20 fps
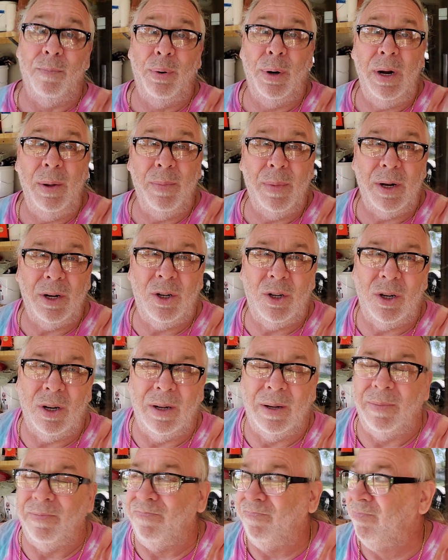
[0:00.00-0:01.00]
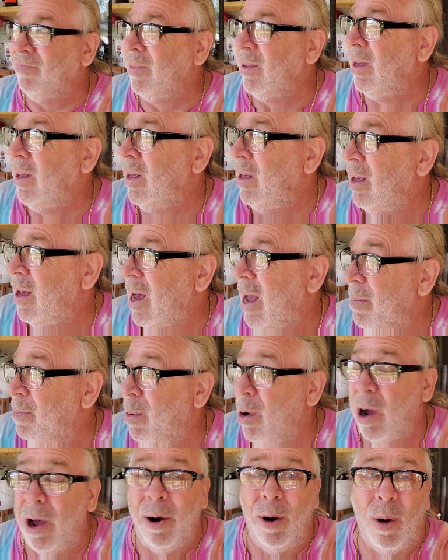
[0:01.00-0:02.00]
Pretty much, I
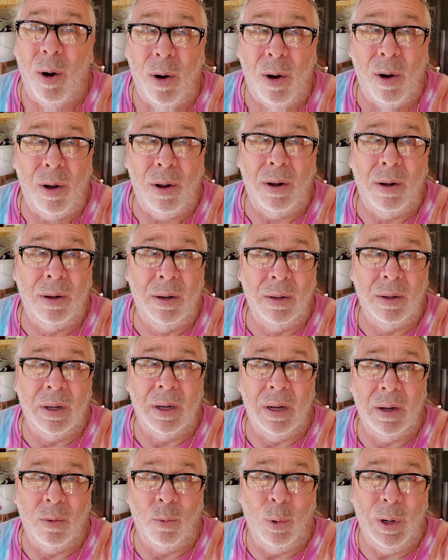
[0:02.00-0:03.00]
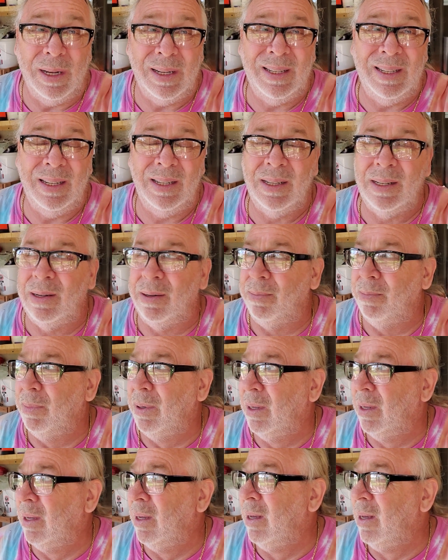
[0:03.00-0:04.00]
bought all West System
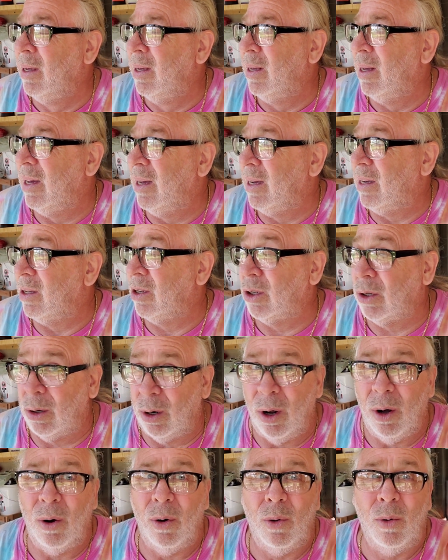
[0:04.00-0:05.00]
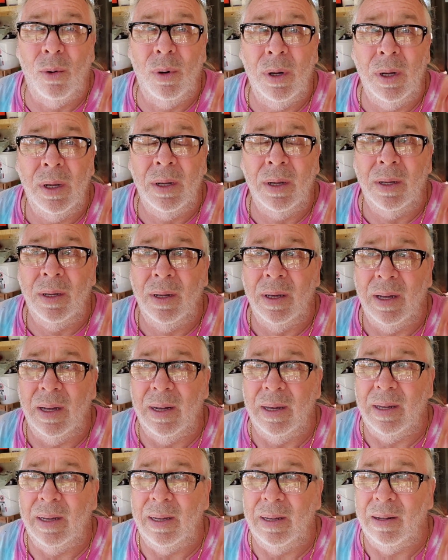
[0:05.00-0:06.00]
slow
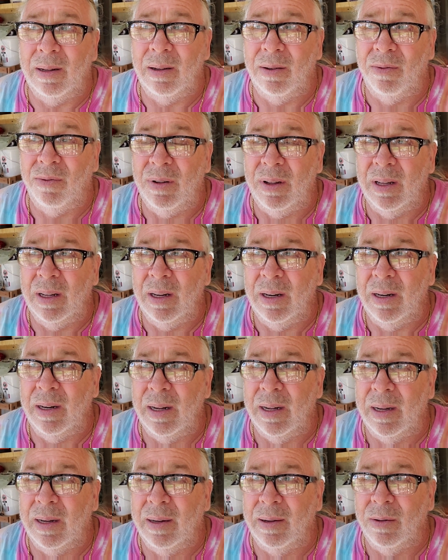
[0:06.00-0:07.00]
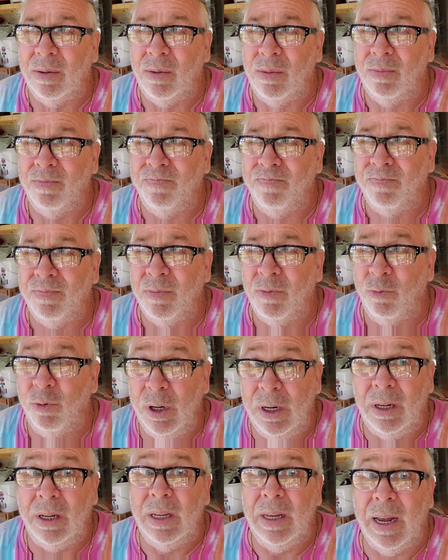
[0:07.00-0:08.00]
and
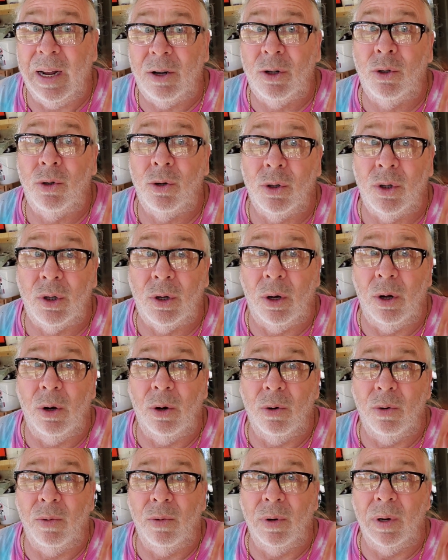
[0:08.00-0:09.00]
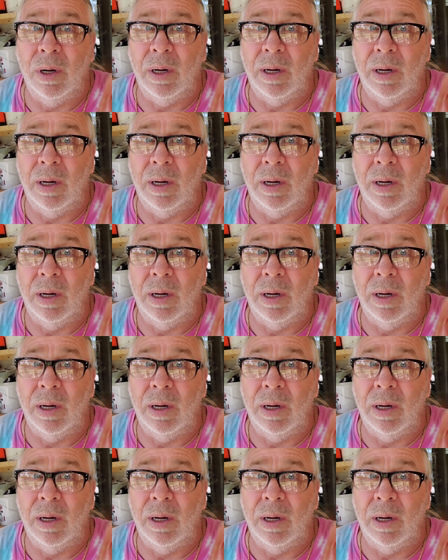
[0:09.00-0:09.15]
really extra slow